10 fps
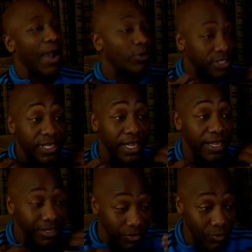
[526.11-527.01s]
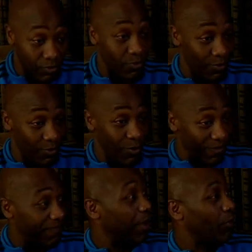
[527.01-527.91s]
would say
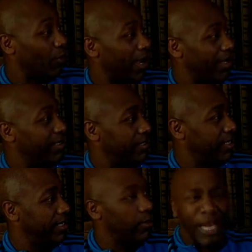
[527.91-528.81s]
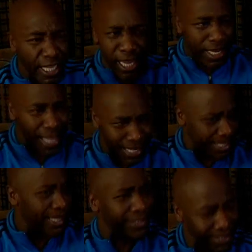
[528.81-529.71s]
what felt right. And then they were like, yeah, yeah,
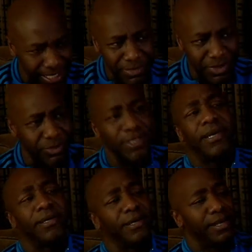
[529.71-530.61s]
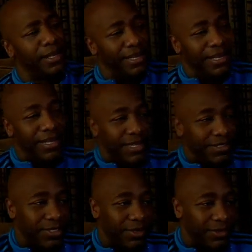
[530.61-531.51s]
yeah, just keep doing that.
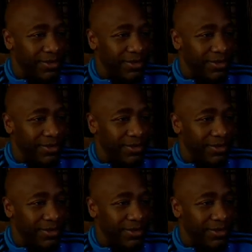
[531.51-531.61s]
So